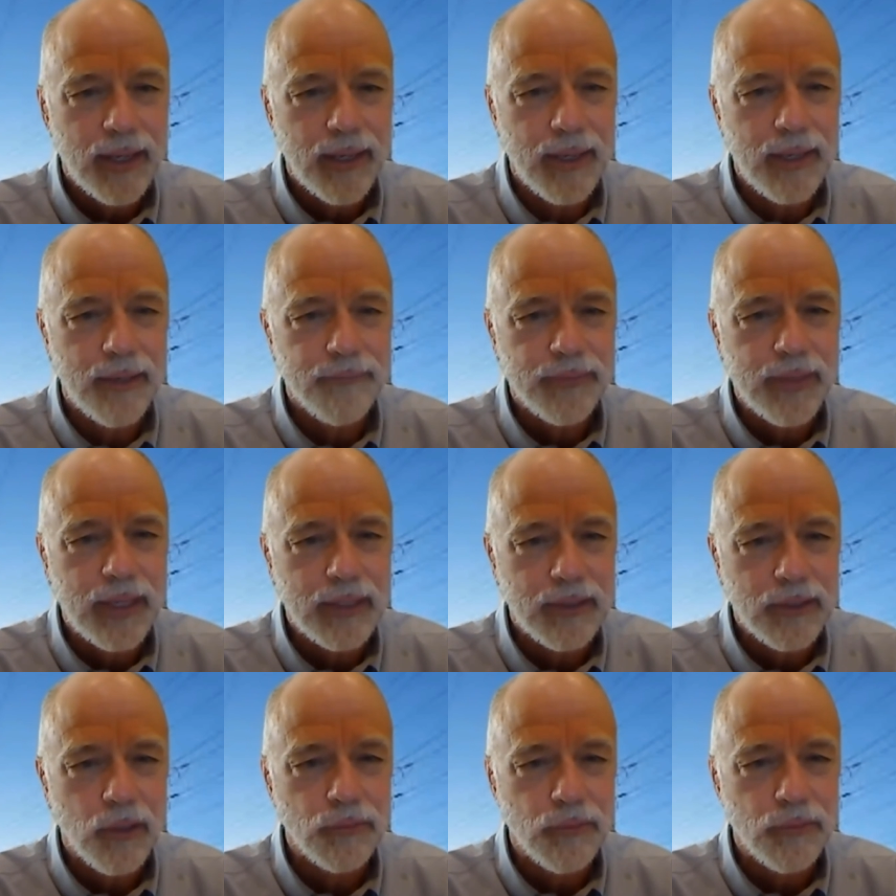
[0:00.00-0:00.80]
if they
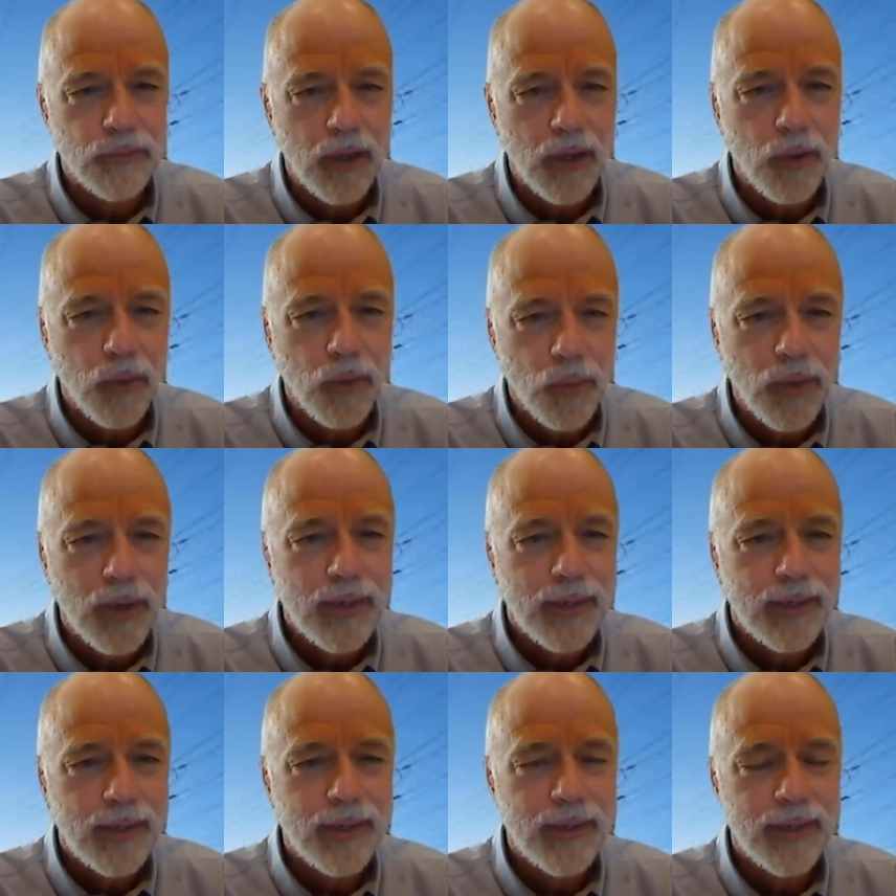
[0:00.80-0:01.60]
don't know
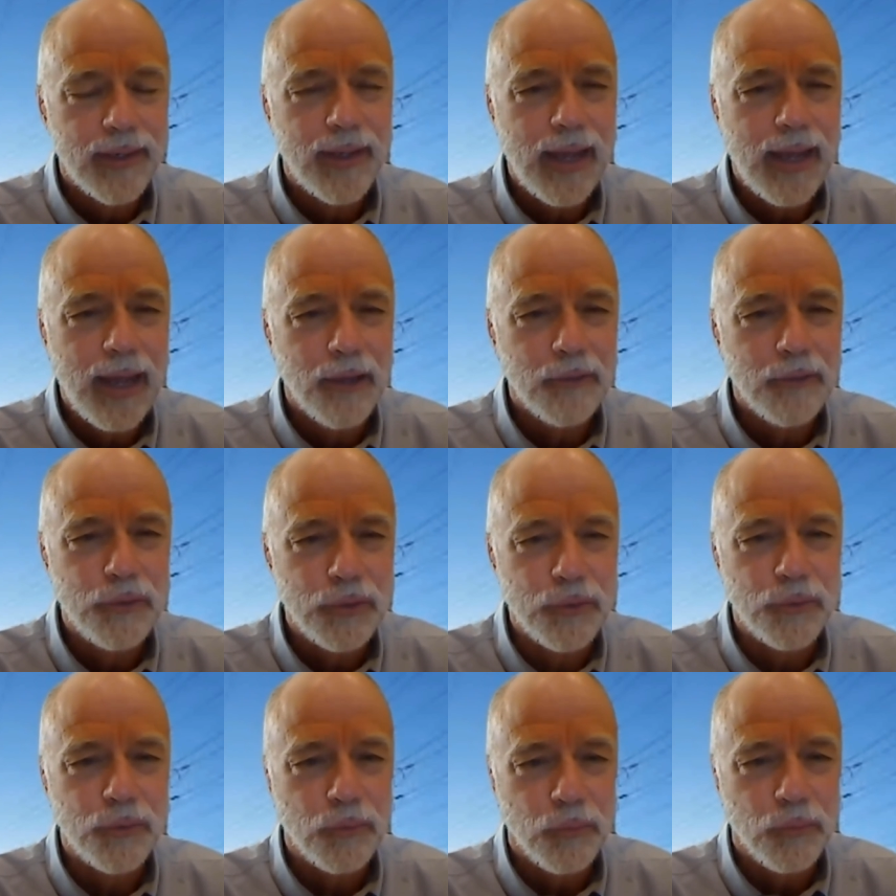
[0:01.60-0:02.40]
how
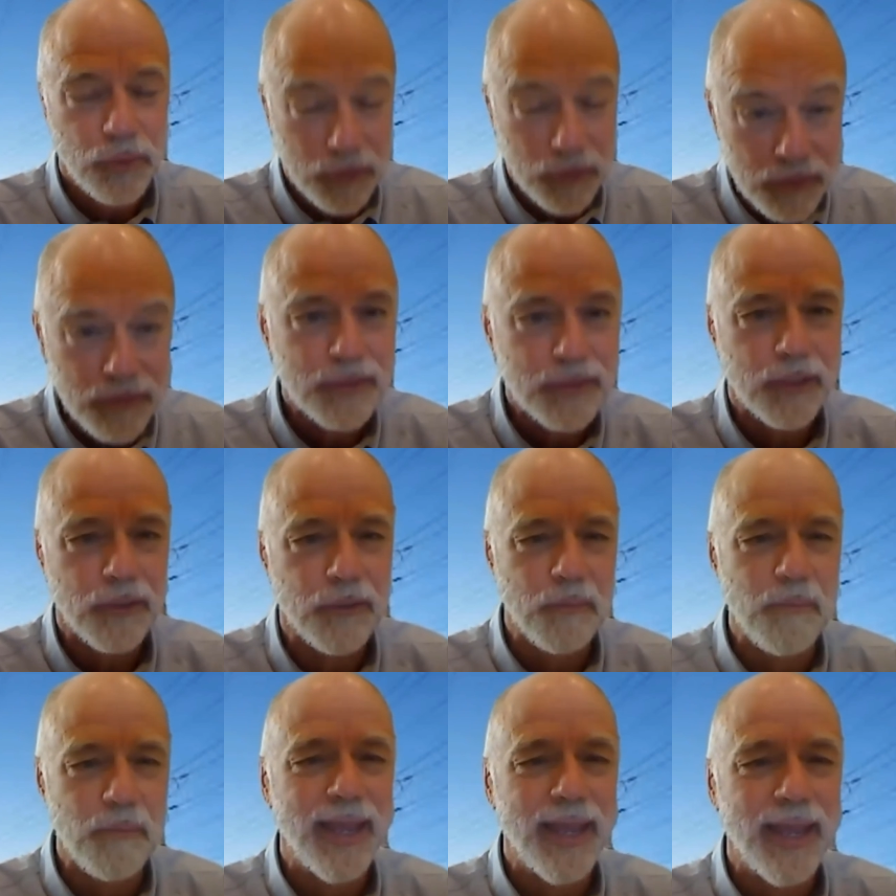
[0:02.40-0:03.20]
to reduce their
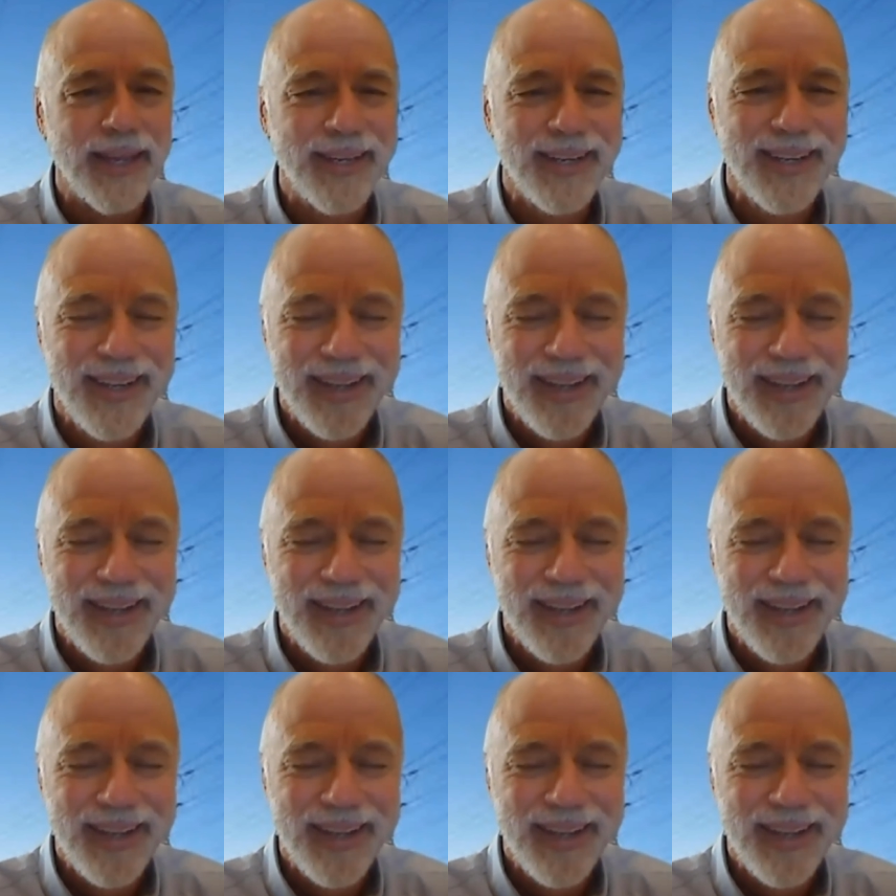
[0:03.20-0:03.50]
demand.